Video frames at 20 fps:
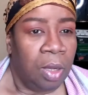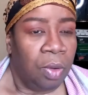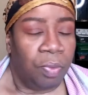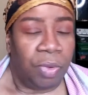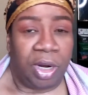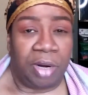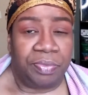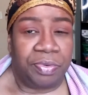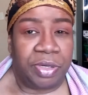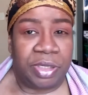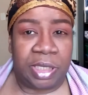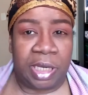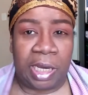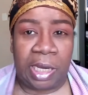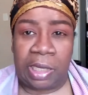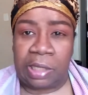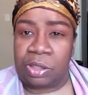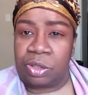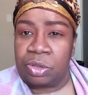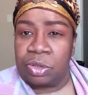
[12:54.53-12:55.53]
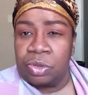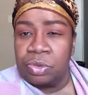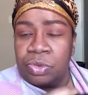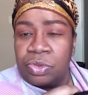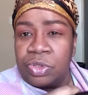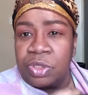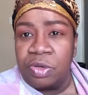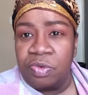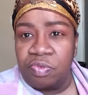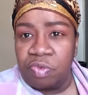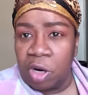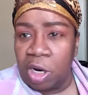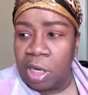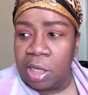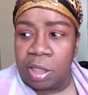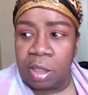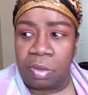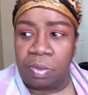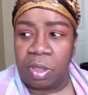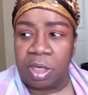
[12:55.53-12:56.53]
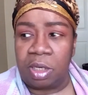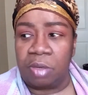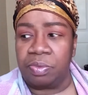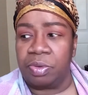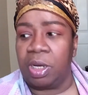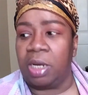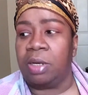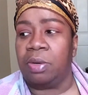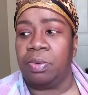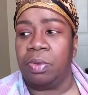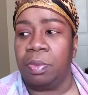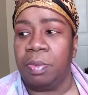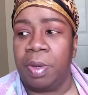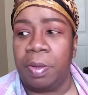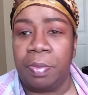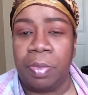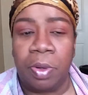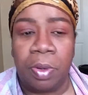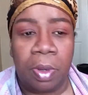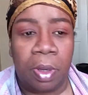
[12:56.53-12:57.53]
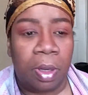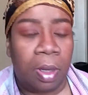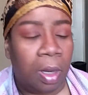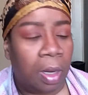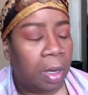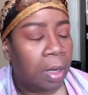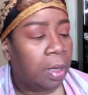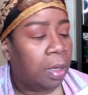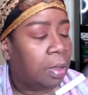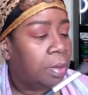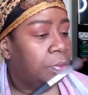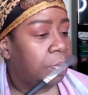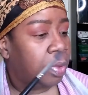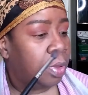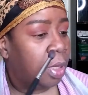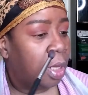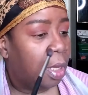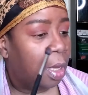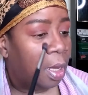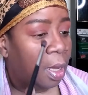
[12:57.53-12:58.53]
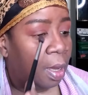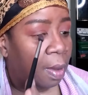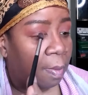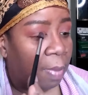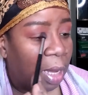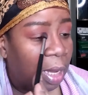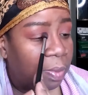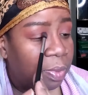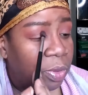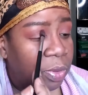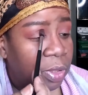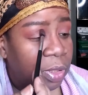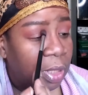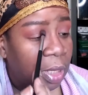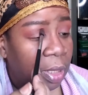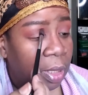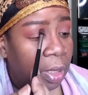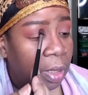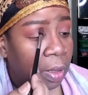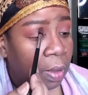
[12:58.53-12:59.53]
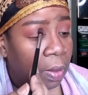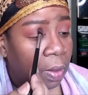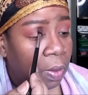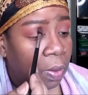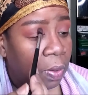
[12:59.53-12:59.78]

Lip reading: whatever day, Tuesday, Friday, whatever, I don't remember. Bible study,